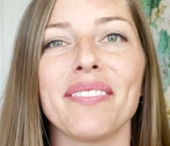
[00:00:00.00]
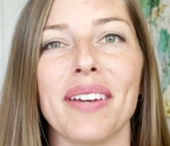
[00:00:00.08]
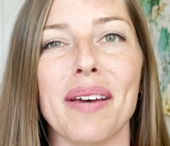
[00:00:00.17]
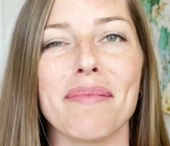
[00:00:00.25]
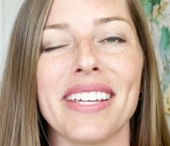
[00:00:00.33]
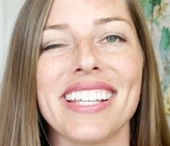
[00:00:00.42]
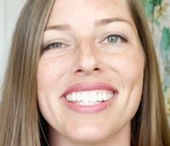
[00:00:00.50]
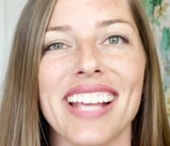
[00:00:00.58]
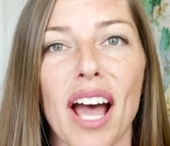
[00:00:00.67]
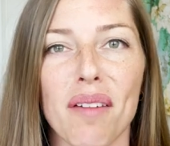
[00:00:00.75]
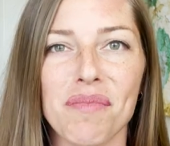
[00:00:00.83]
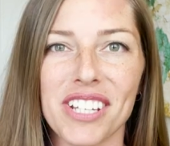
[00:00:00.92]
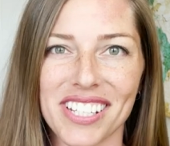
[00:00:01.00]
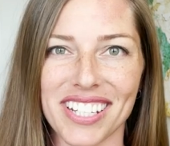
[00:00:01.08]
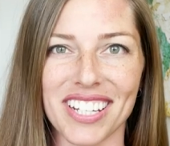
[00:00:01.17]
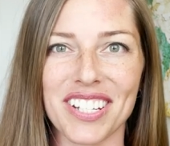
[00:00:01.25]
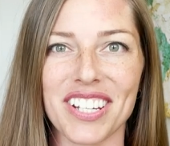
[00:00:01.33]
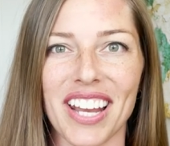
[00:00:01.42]
Families. I'm
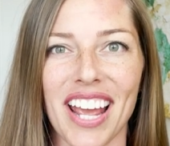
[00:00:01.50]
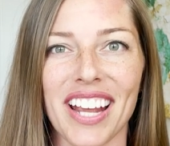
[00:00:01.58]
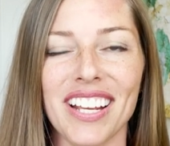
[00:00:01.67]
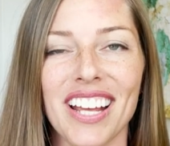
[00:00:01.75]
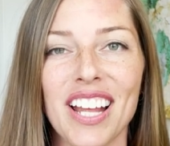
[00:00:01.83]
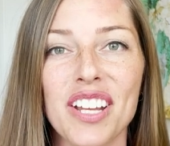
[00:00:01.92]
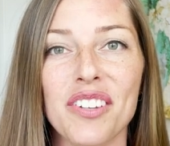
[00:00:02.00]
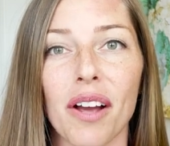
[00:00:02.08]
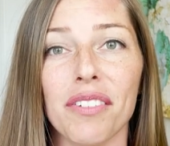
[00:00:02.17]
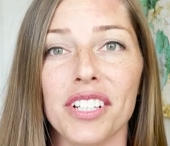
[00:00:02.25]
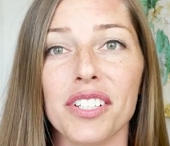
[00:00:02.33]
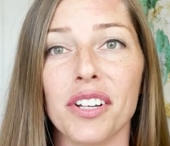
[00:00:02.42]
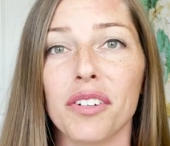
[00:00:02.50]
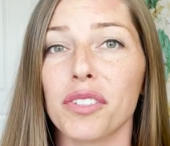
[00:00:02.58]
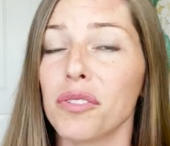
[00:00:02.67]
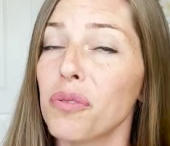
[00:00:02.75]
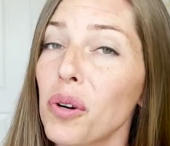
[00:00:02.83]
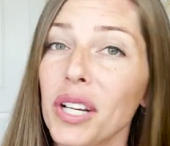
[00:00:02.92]
Justine Jenné. Traveling to
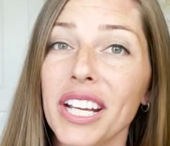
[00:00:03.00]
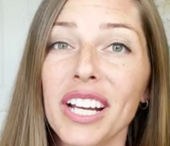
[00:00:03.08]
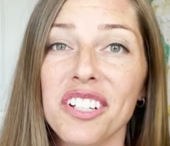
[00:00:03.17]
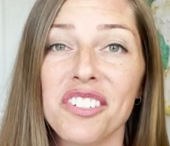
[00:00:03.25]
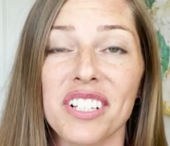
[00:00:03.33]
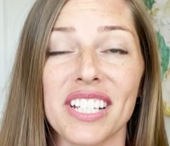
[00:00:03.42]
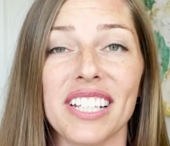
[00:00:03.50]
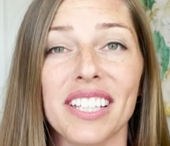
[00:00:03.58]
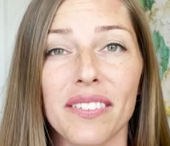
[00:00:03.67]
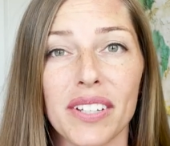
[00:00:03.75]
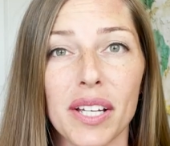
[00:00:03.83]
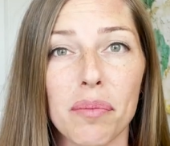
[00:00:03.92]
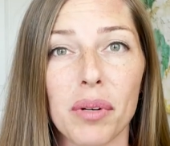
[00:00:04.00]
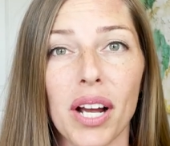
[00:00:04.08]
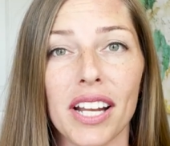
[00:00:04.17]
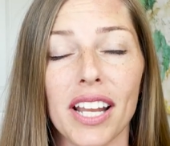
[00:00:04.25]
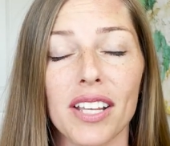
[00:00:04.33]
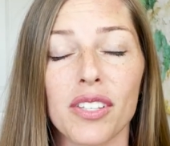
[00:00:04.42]
over 40 countries and living
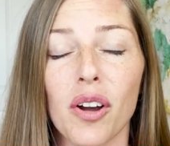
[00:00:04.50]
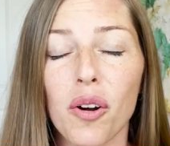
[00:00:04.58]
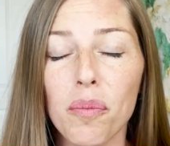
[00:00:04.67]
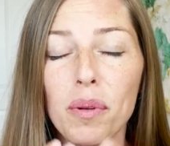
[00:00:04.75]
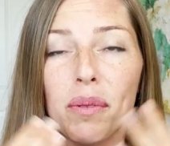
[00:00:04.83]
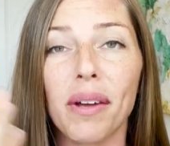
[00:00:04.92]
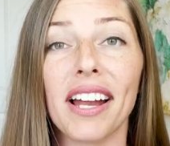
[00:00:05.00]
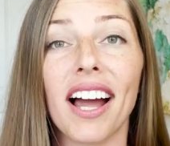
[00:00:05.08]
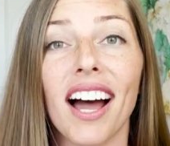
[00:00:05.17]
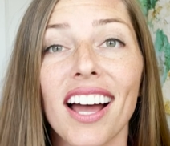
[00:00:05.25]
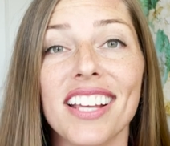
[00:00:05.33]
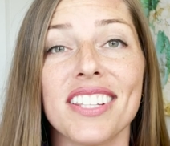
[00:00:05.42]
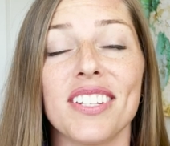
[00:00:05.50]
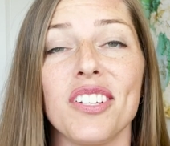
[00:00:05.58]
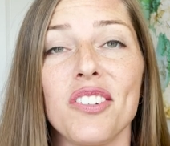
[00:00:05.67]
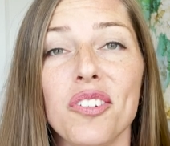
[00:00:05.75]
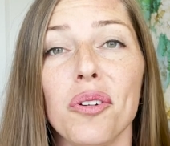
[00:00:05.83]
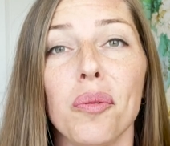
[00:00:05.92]
abroad has opened my eyes to
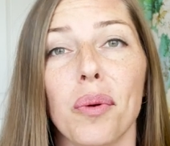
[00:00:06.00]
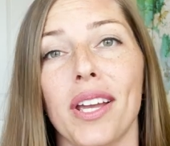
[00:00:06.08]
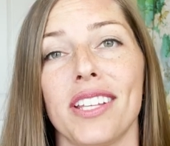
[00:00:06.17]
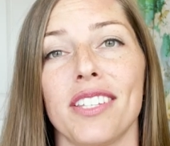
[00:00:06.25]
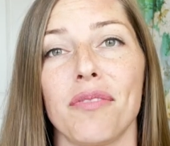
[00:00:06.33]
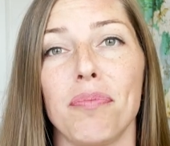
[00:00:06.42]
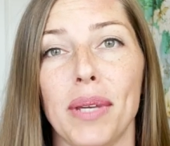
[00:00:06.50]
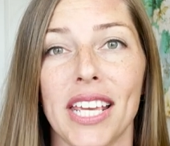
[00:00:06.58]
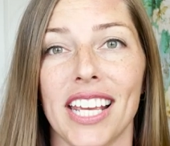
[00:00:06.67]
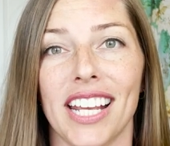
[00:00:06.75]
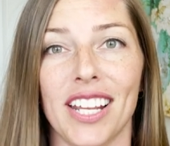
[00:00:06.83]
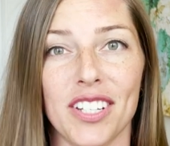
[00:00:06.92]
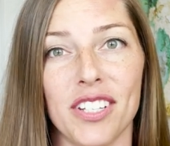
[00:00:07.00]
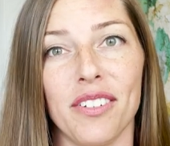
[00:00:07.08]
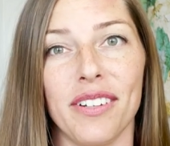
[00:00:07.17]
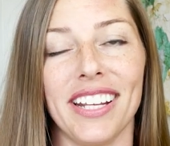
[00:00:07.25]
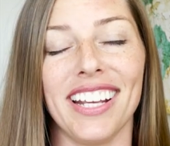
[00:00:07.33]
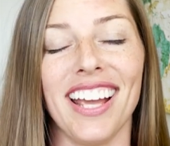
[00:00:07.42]
new ways of being and
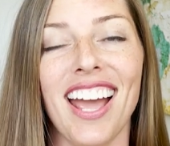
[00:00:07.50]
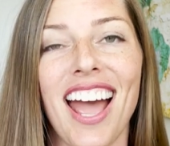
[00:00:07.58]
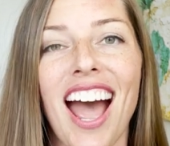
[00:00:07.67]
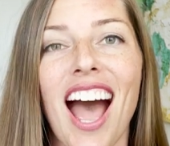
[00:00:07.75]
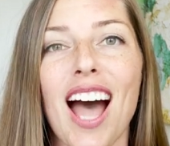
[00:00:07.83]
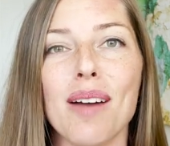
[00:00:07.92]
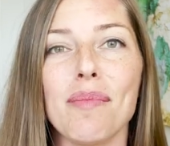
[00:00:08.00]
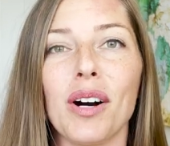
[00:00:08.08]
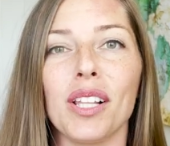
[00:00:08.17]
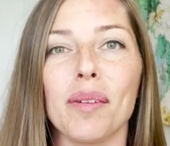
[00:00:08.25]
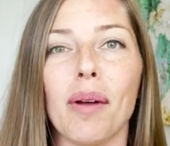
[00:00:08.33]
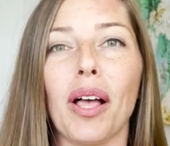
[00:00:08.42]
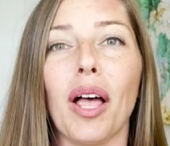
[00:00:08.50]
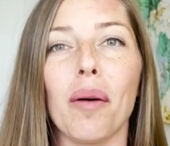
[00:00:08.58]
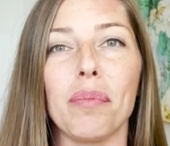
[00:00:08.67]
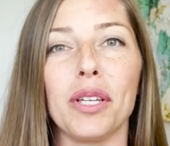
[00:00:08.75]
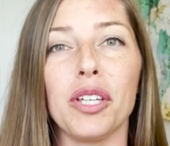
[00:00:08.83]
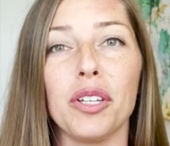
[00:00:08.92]
doing. I'm all about
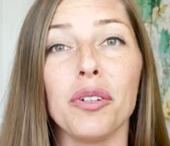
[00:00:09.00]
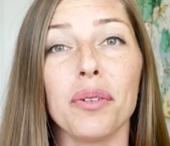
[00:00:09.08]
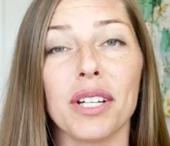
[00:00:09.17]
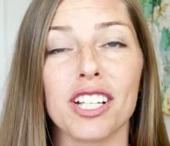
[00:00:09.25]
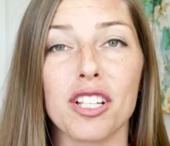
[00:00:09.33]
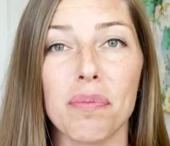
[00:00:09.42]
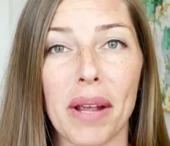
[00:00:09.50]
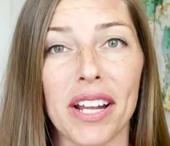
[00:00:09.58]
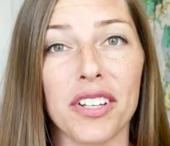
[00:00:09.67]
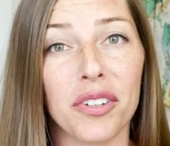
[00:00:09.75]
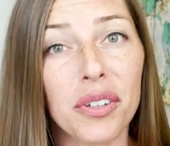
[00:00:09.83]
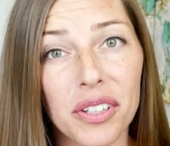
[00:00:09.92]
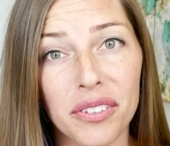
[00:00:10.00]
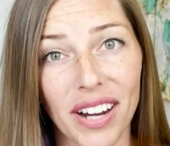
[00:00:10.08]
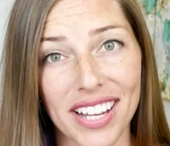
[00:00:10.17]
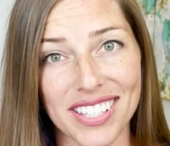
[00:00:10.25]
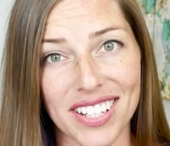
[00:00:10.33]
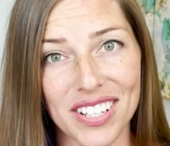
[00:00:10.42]
helping you expand your
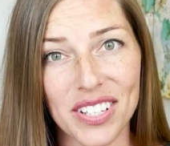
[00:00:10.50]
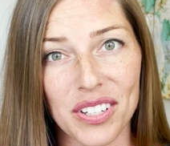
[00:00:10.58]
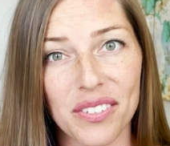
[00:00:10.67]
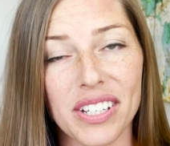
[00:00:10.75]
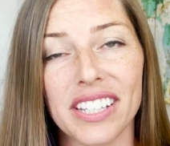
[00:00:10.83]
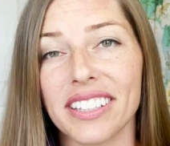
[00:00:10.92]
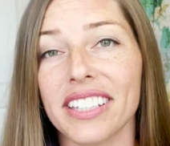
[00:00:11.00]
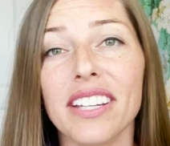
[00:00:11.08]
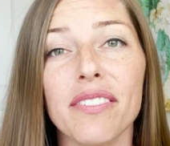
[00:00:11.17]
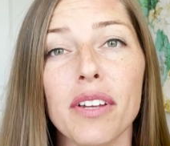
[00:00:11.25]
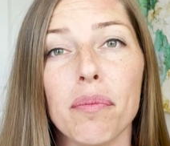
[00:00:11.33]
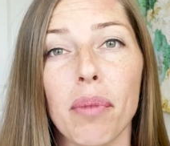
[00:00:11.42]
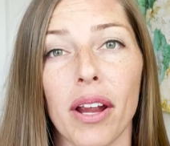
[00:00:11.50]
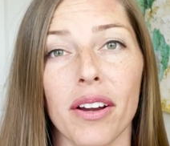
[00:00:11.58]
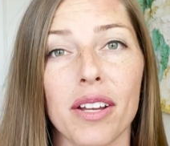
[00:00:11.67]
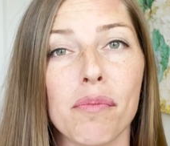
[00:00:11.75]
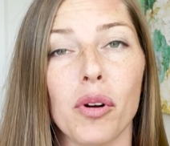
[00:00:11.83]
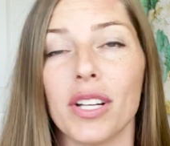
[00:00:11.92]
horizons so you can live and
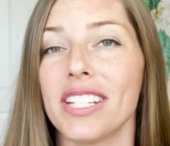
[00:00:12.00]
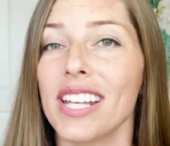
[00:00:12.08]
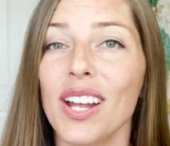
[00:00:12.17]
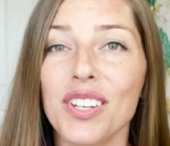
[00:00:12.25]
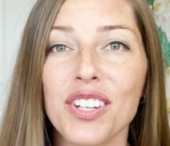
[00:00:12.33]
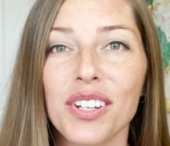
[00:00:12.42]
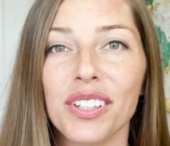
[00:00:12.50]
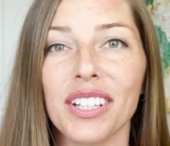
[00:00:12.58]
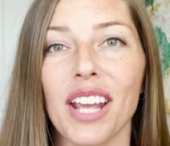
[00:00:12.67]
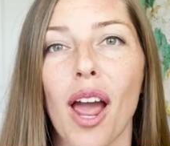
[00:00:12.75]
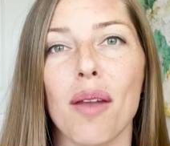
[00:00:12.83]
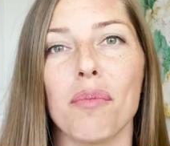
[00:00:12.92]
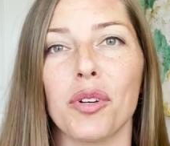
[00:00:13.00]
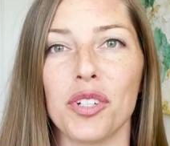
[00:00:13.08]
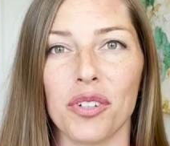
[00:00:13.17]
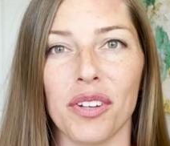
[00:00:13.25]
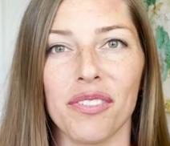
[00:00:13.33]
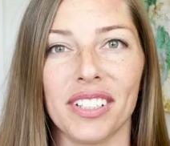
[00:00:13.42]
parent more intentionally and more
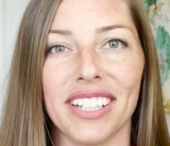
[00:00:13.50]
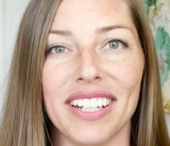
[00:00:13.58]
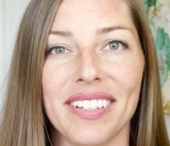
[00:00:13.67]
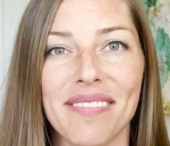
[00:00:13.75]
joyfully.